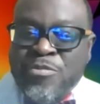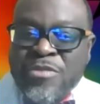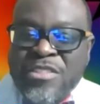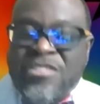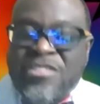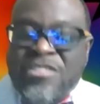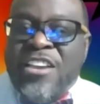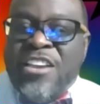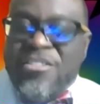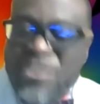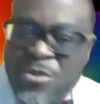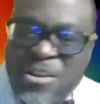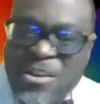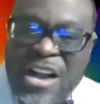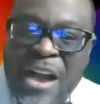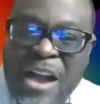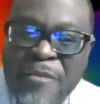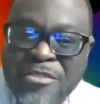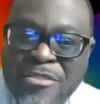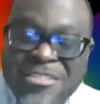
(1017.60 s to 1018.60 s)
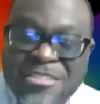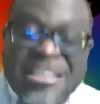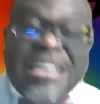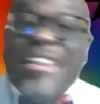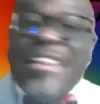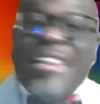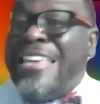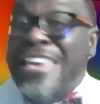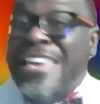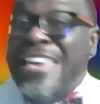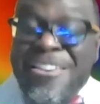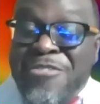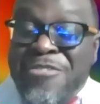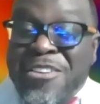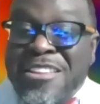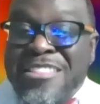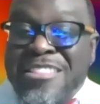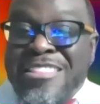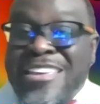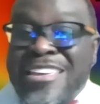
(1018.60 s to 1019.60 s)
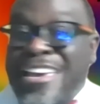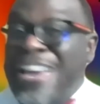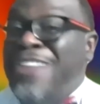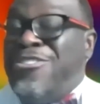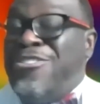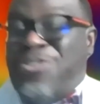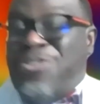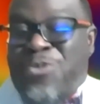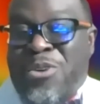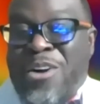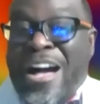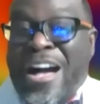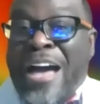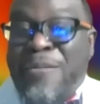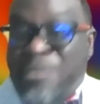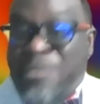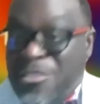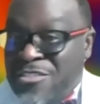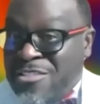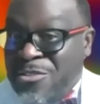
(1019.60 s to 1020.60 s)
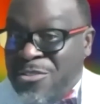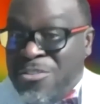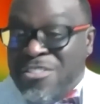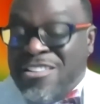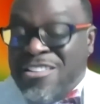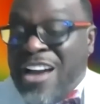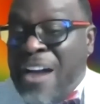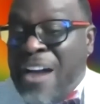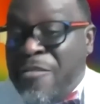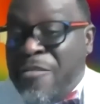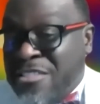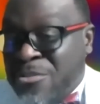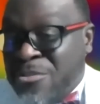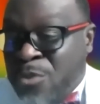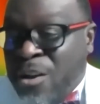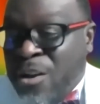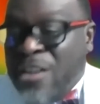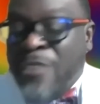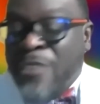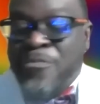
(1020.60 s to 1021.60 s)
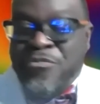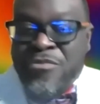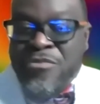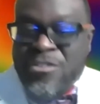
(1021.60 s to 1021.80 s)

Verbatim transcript: digital conferences and even the InterRel Hyperion Solutions conference as well. Okay.